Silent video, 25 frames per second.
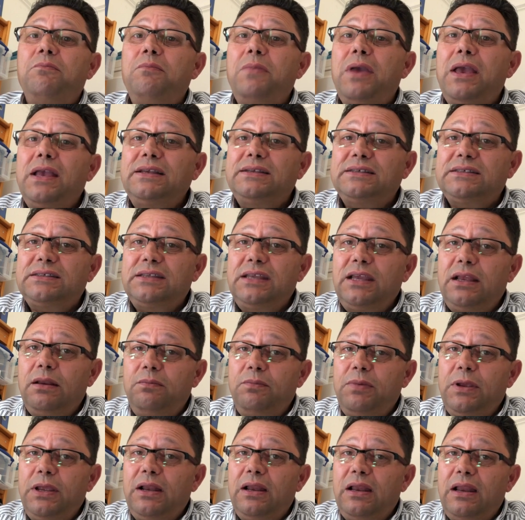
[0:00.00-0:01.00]
may still
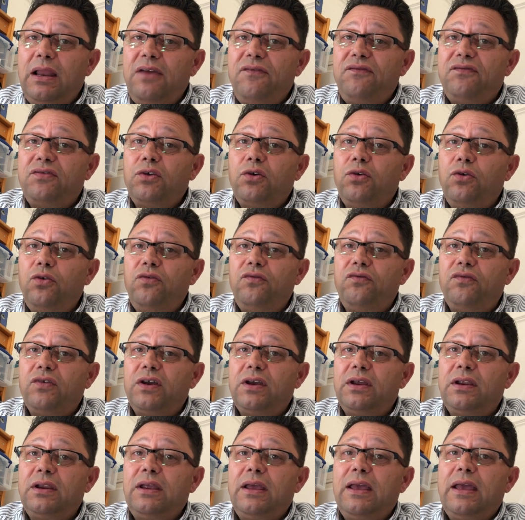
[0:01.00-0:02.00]
be left
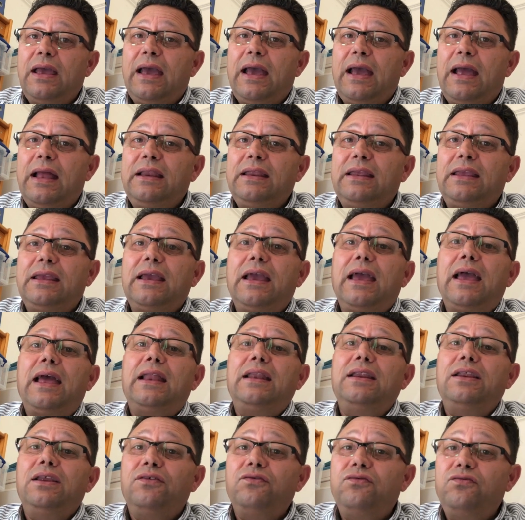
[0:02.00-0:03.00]
over and
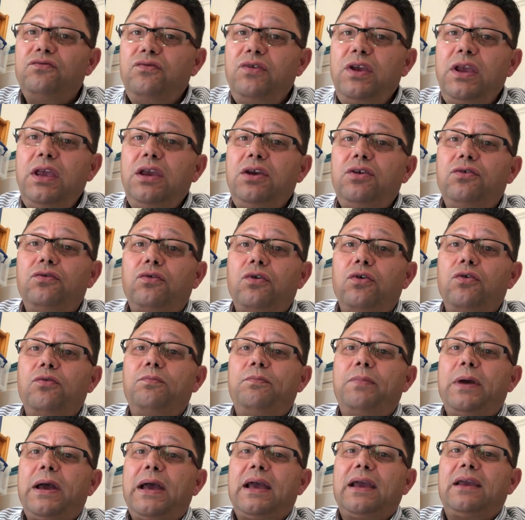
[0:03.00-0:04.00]
can regrow
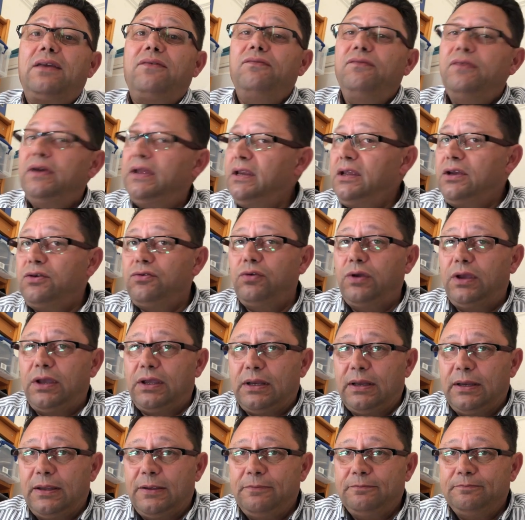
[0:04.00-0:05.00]
back very
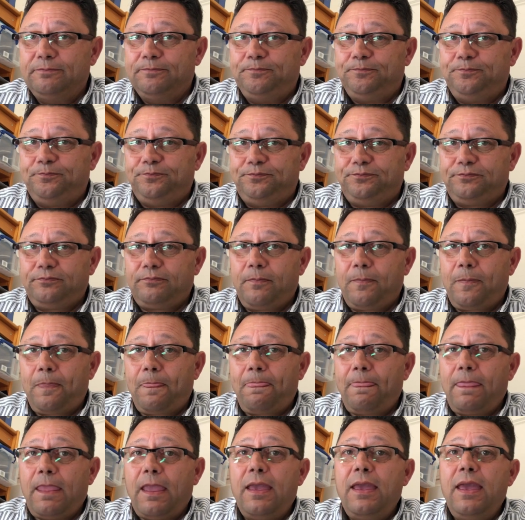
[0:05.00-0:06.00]
quickly.
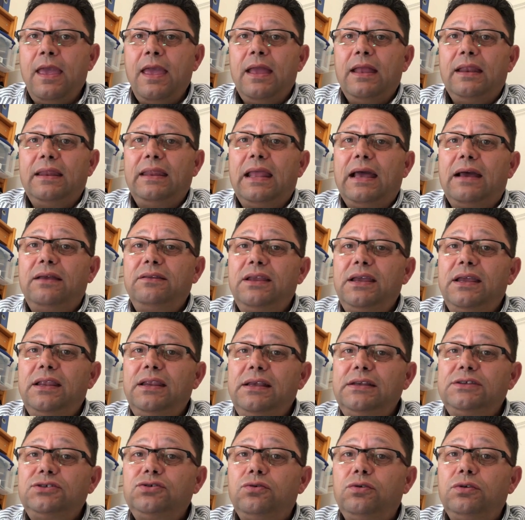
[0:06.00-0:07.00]
Now, there
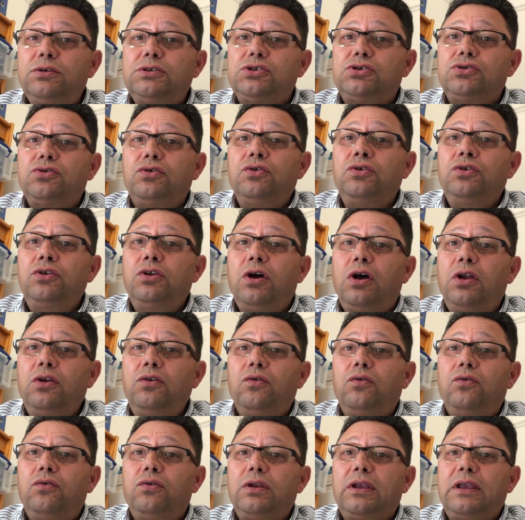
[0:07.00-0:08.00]
is also
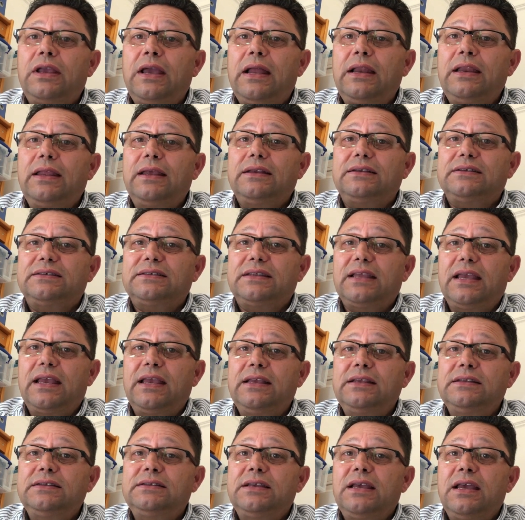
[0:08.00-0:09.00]
non-organic
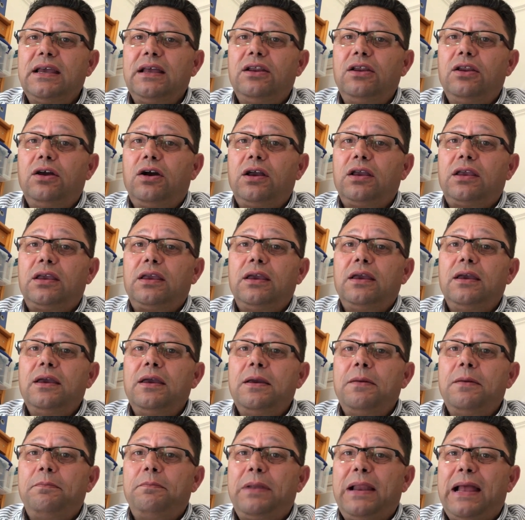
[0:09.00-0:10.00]
stains like
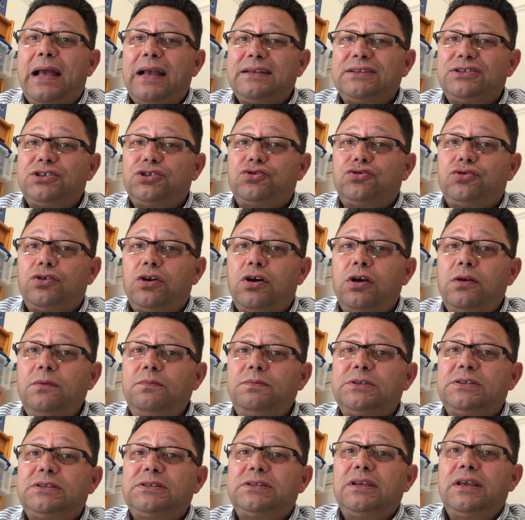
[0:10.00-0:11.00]
black
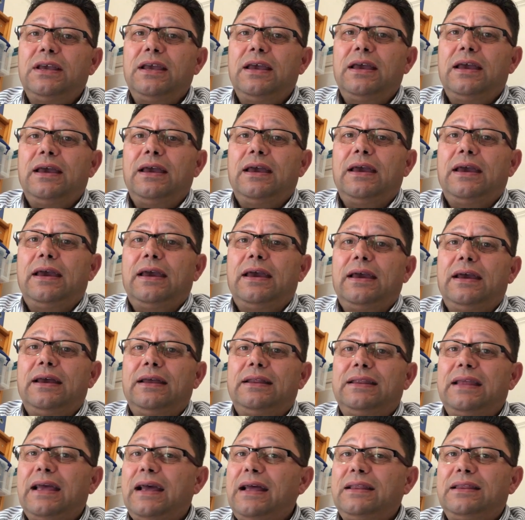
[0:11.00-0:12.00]
stripes
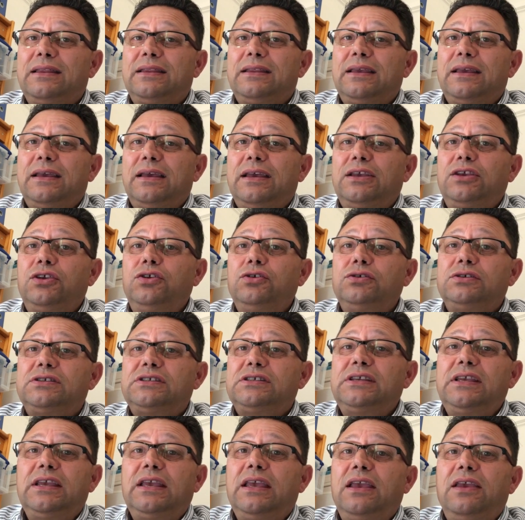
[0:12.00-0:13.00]
that you
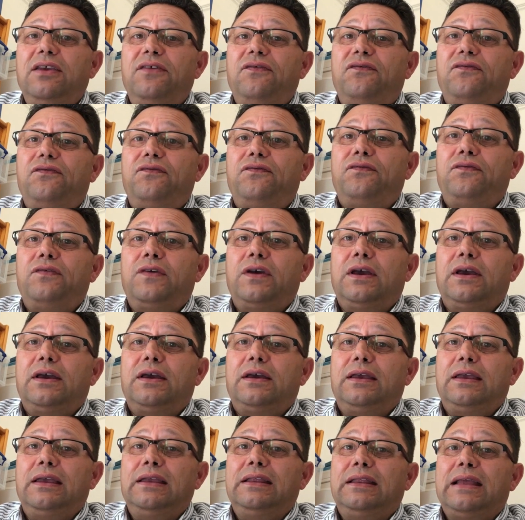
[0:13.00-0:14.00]
see if
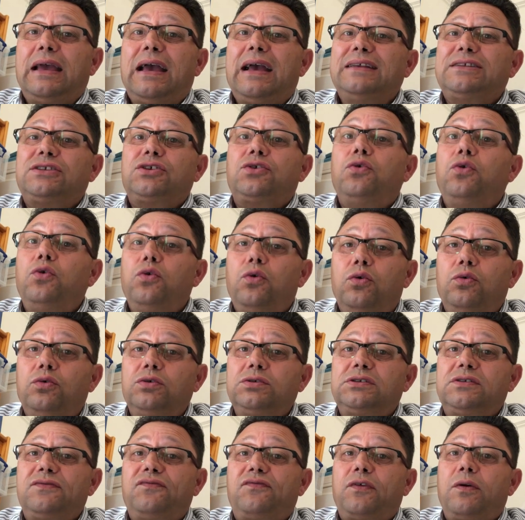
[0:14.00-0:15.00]
it has
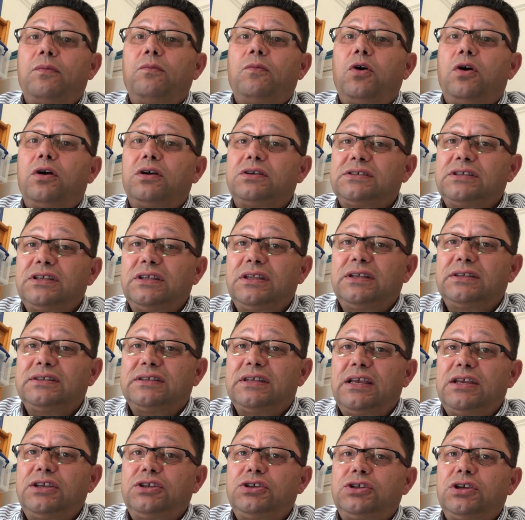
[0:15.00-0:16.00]
caused from
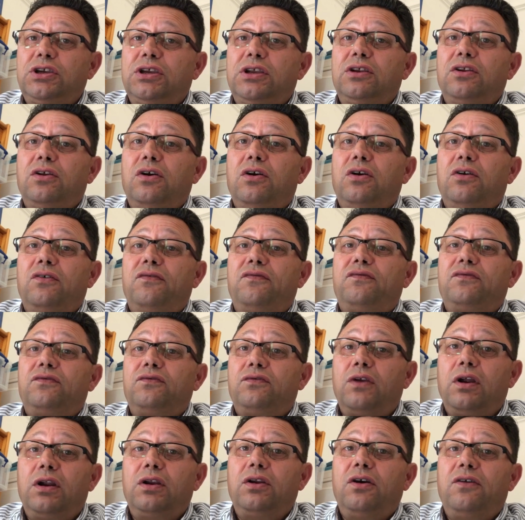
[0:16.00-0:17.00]
oxidation of
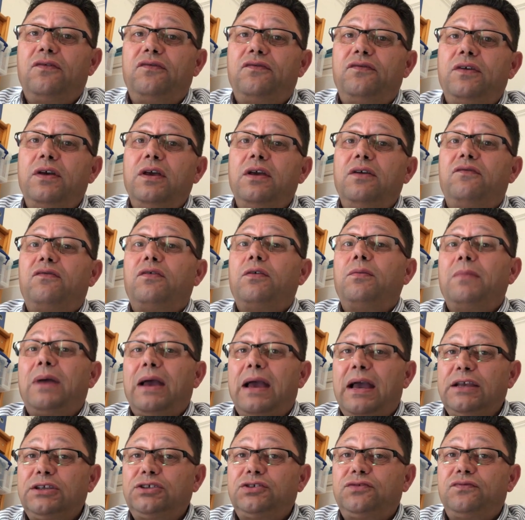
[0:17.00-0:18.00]
runoff from
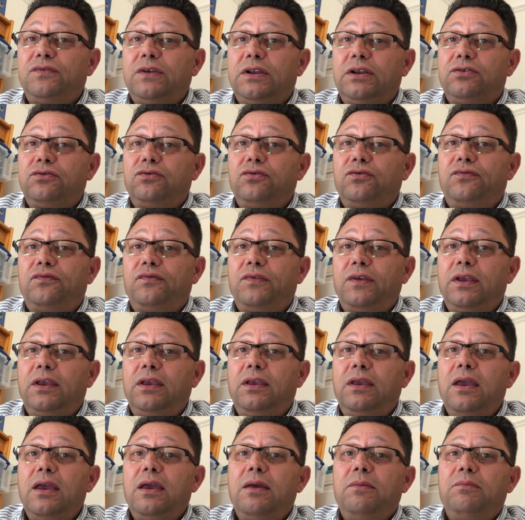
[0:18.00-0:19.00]
asphalt
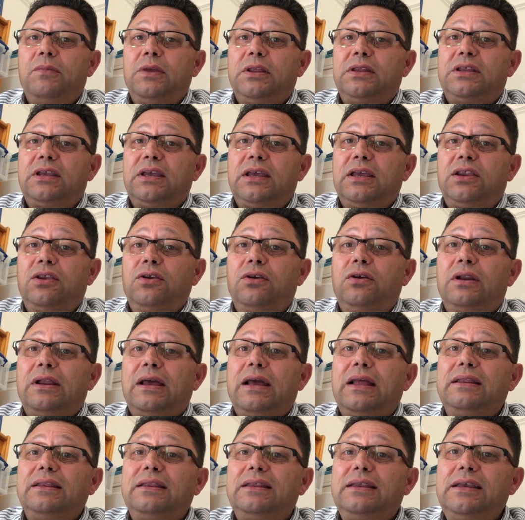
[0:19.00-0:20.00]
roofing material,
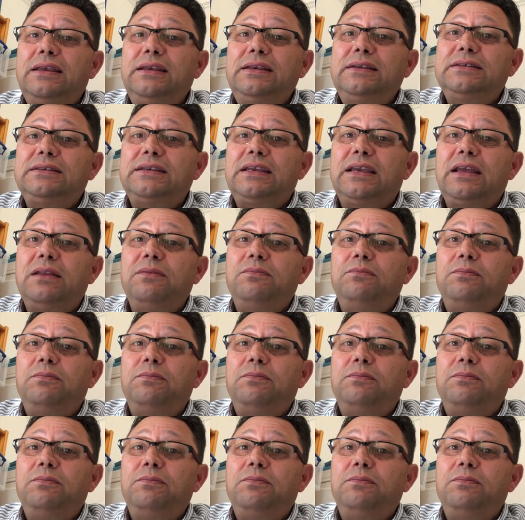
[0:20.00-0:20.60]
and this